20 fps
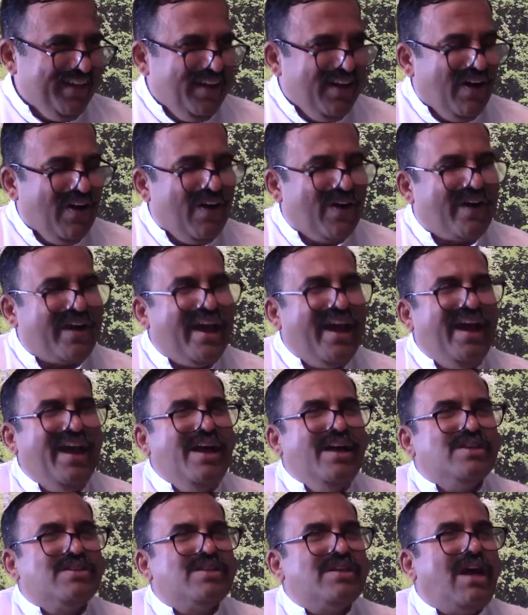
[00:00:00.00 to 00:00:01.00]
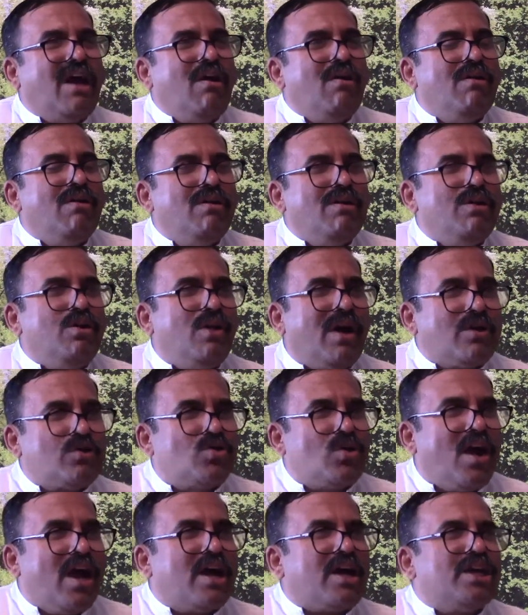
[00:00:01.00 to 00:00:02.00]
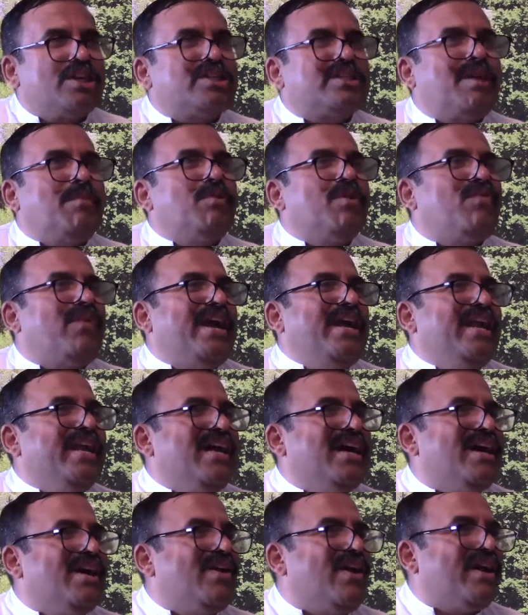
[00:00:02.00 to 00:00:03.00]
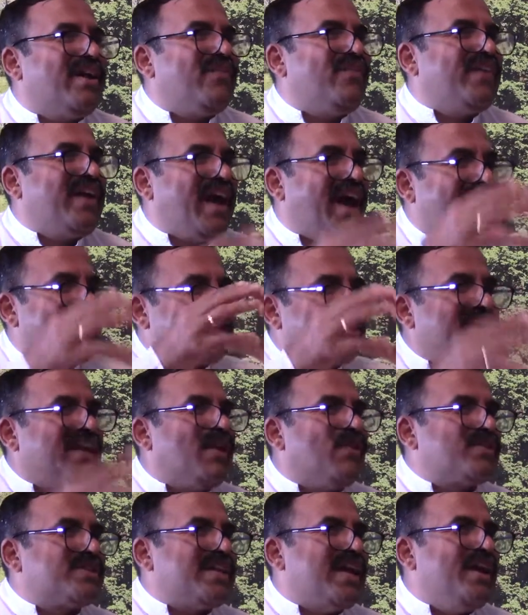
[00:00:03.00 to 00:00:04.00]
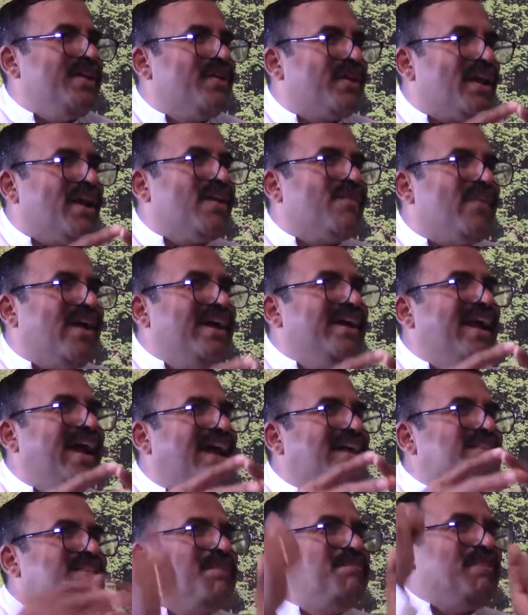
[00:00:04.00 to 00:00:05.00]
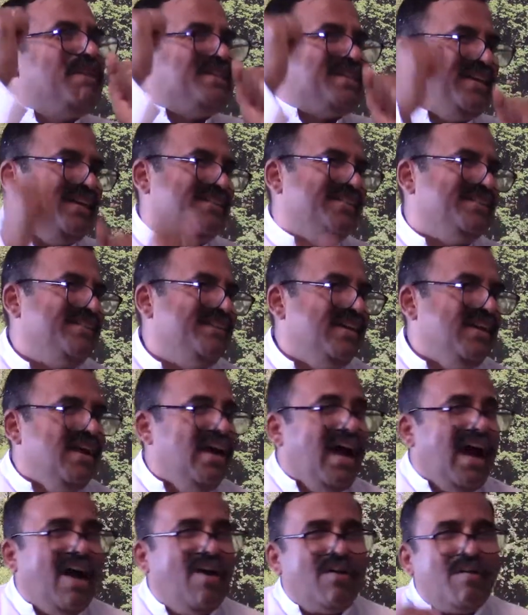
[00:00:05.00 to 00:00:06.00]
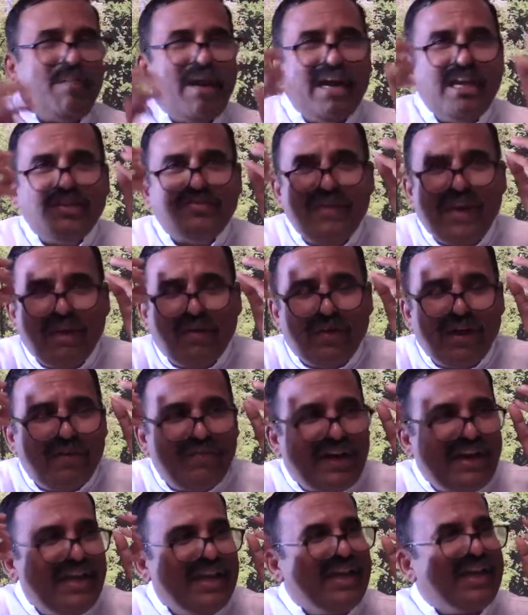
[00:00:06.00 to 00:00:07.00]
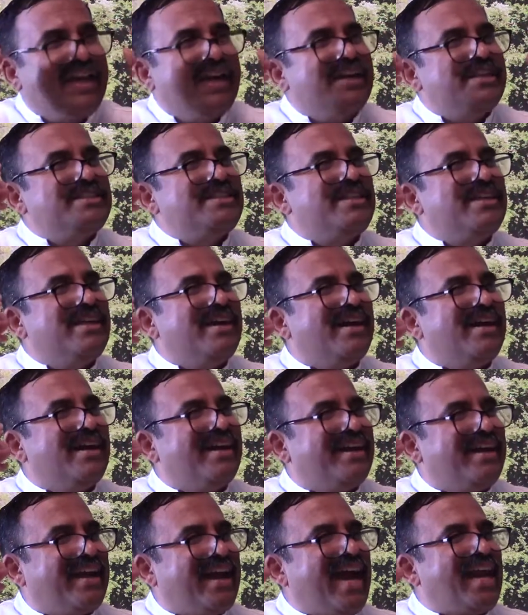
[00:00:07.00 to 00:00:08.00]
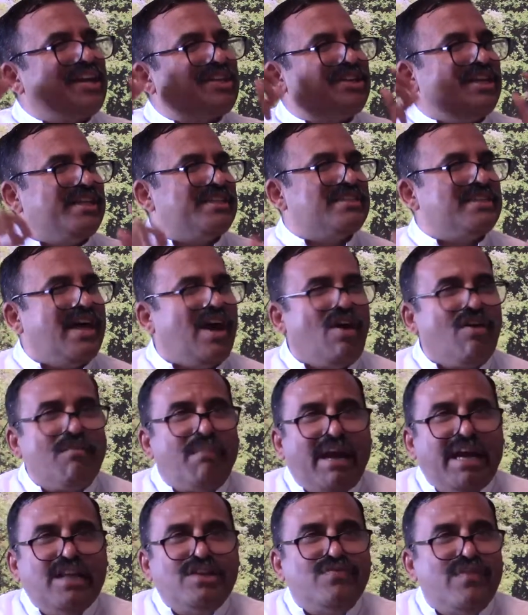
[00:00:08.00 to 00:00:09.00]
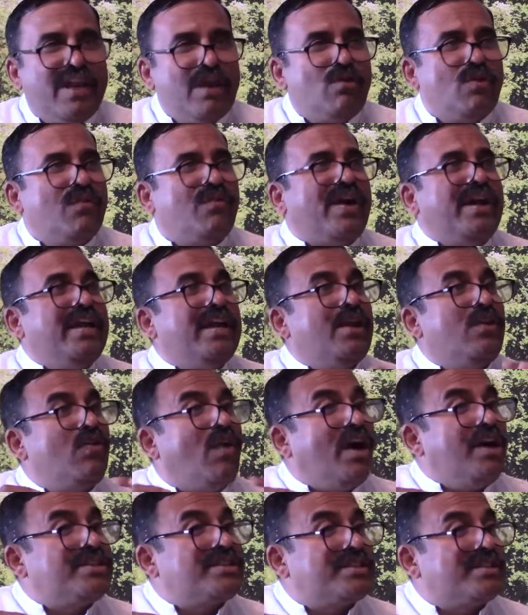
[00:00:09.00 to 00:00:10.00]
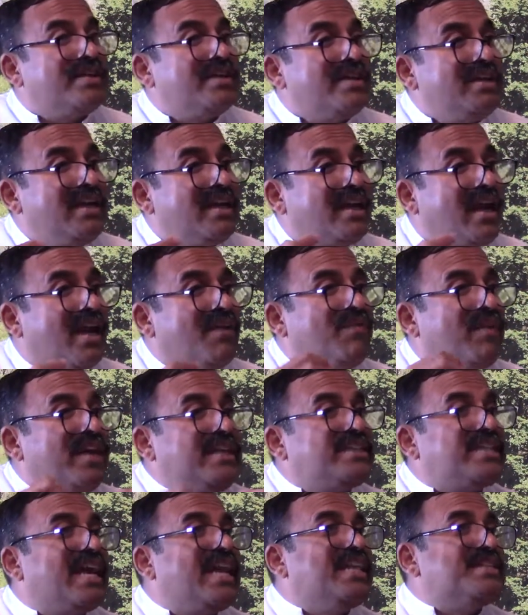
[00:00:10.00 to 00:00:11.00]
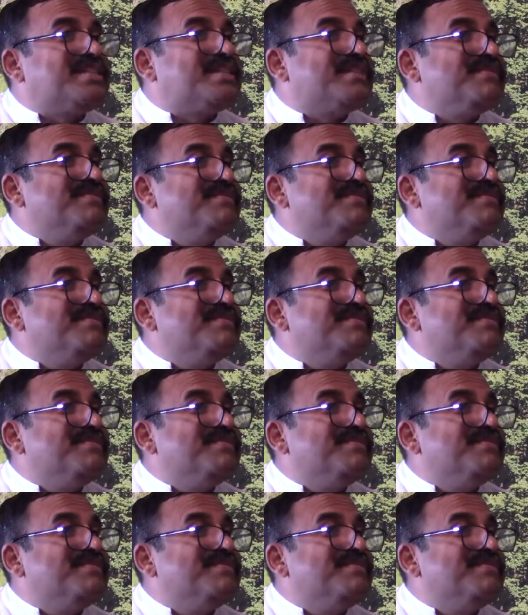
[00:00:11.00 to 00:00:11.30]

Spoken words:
Okay, so now you are so accustomed to finding a lot of characteristic outside, you cannot find a simplicity. Our mind is very good in finding characteristics. Our mind is very good finding noise. It can't find silence.